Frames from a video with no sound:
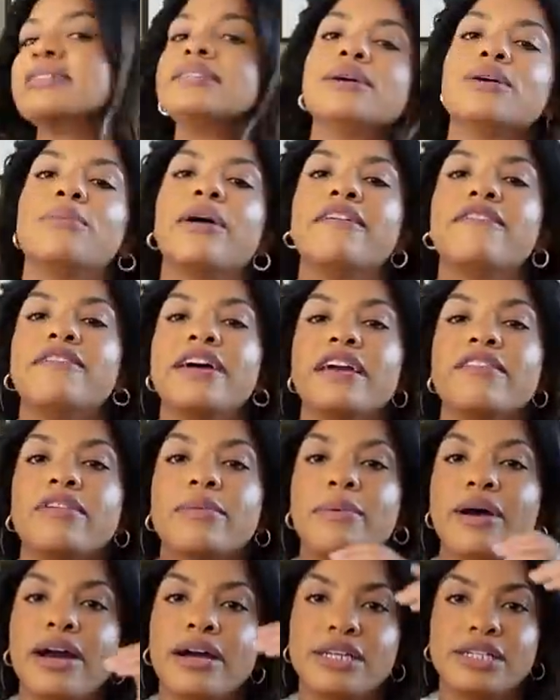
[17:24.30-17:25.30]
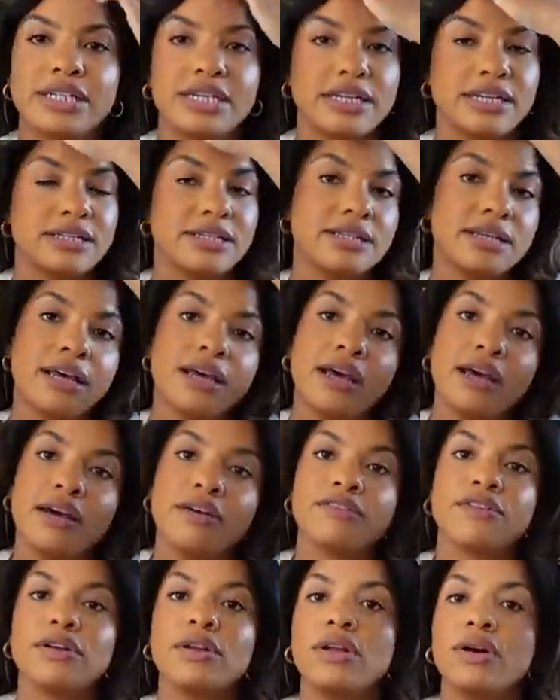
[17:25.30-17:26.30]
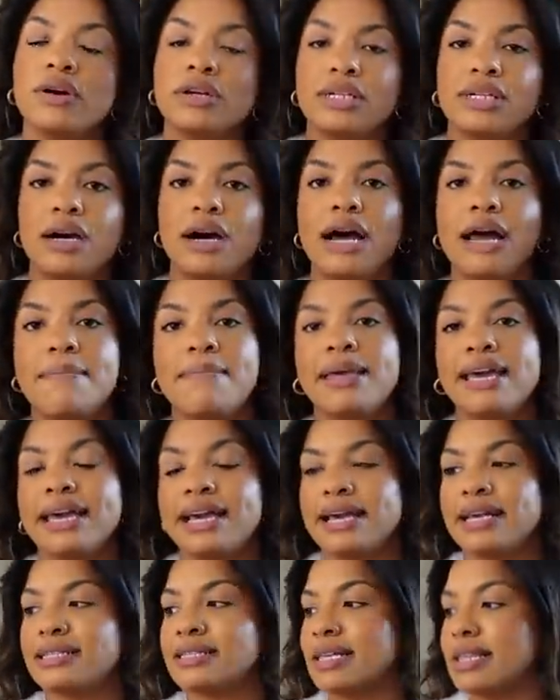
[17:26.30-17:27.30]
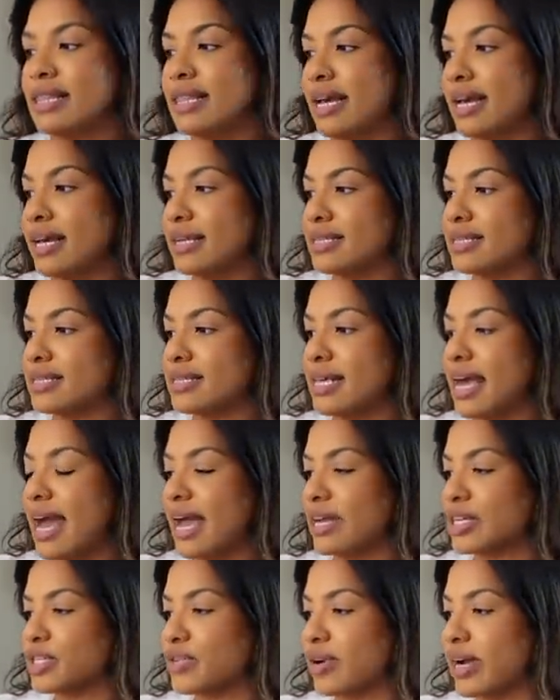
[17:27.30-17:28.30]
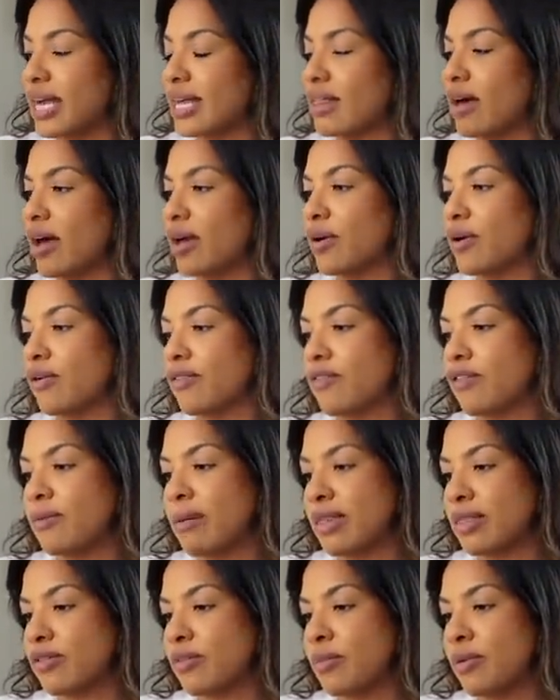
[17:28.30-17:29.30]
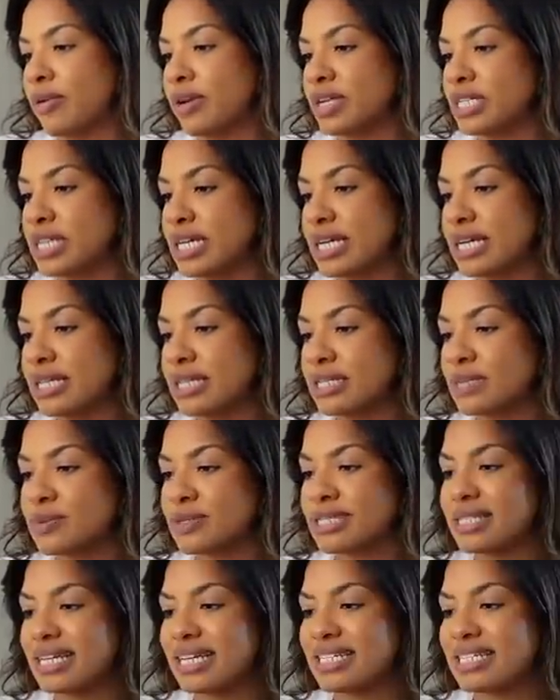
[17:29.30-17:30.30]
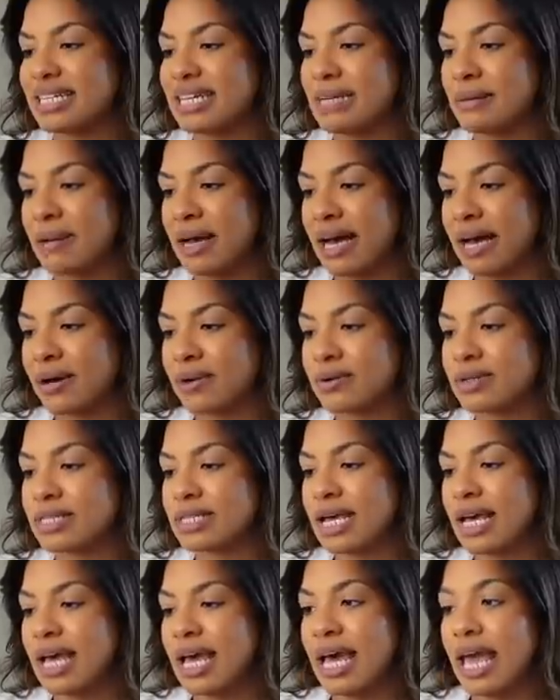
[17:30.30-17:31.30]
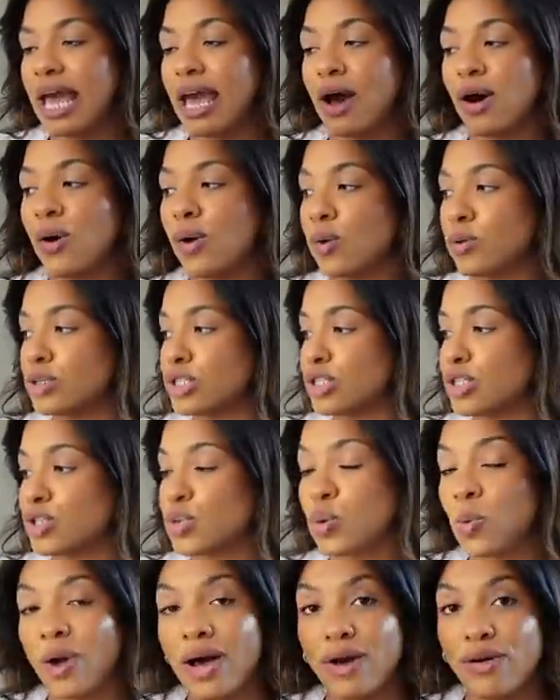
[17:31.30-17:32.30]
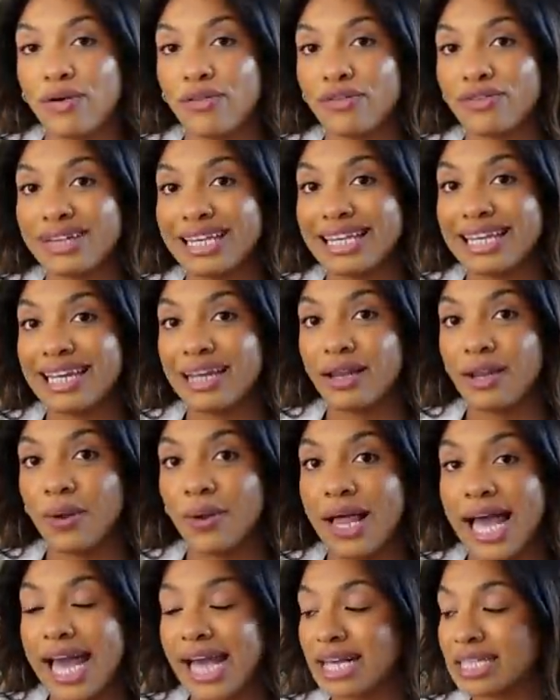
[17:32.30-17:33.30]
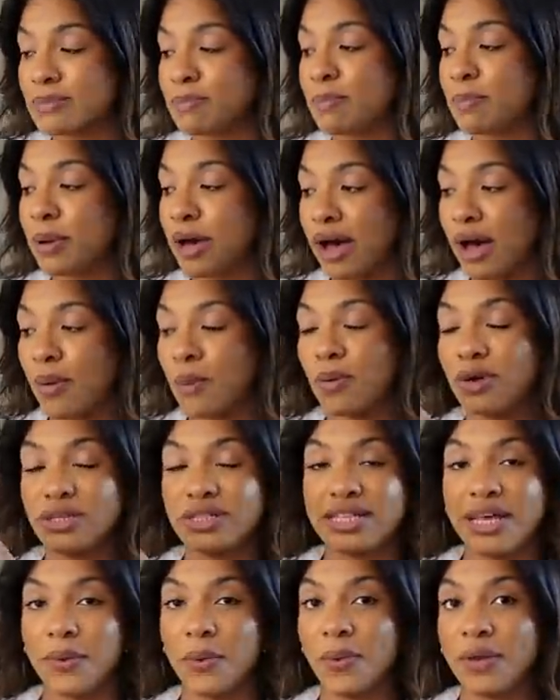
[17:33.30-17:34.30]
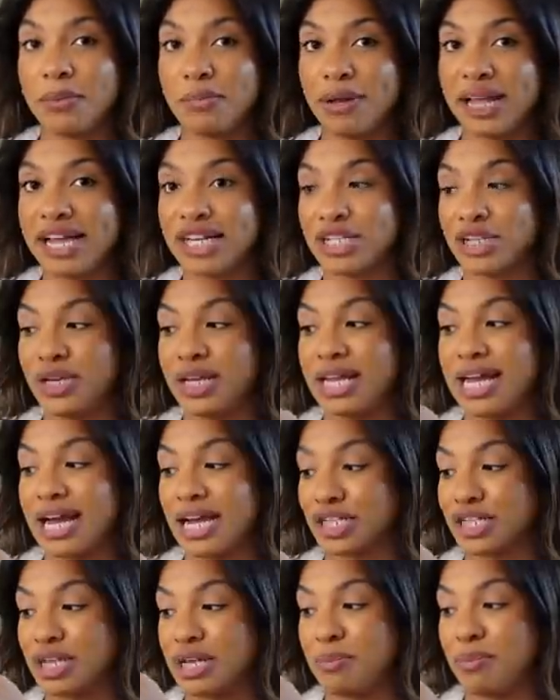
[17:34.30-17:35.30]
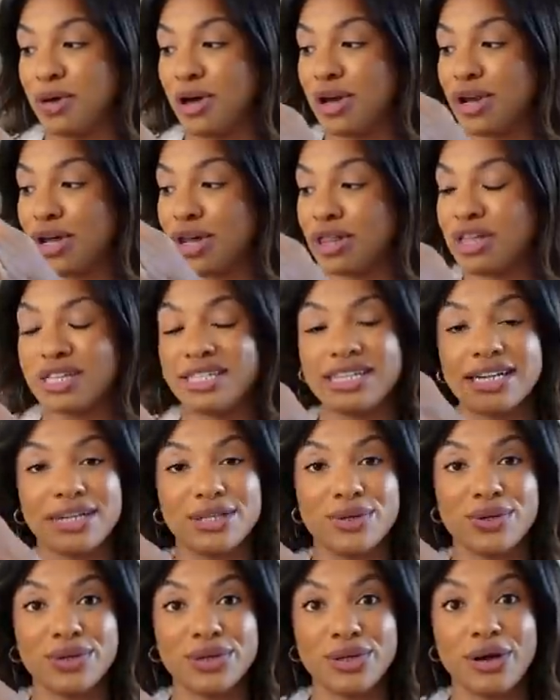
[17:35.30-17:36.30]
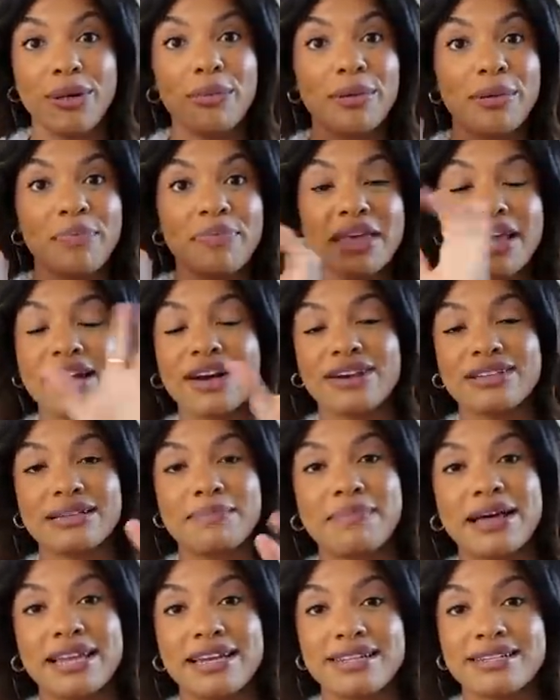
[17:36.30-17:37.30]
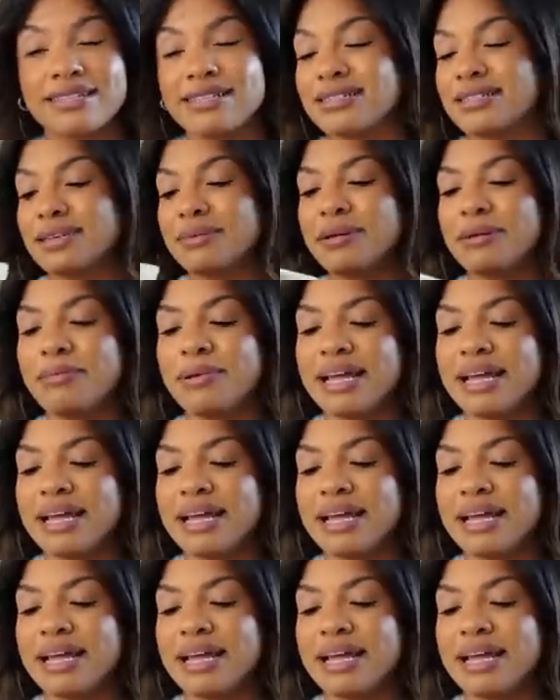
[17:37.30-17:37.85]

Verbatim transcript: still my favourite purchase for a long time, is this egg tray that I got from Anthropologie. This was £16. It holds 12 little old eggs, but once they're all in place, you can actually put another 6 on top because it balances them in